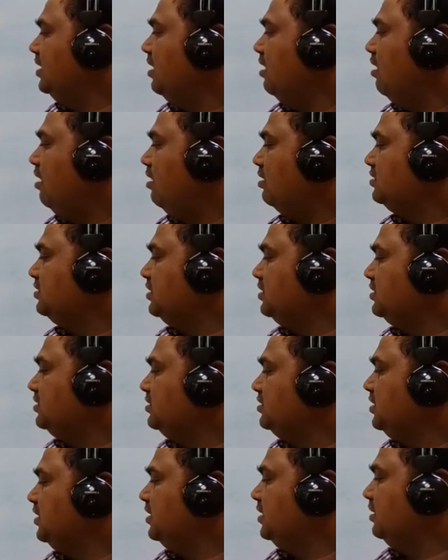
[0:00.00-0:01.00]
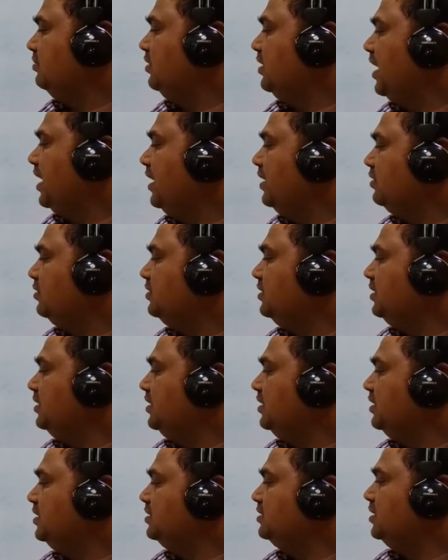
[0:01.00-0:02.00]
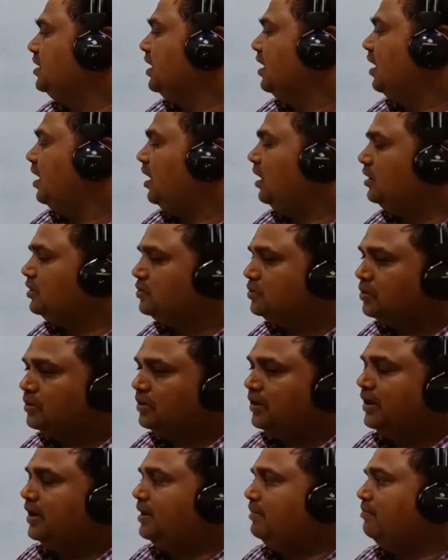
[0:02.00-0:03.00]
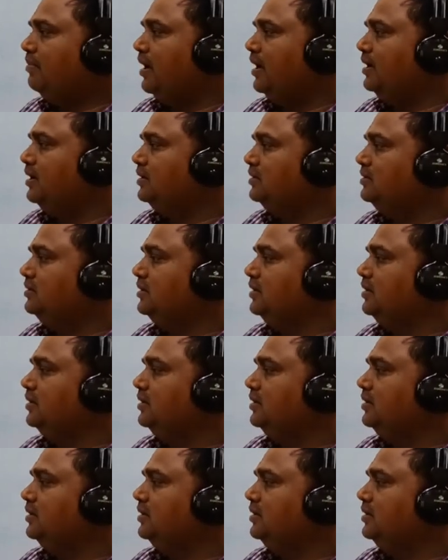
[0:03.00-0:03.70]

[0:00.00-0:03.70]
oxidation state of the nitrogen is also a -3.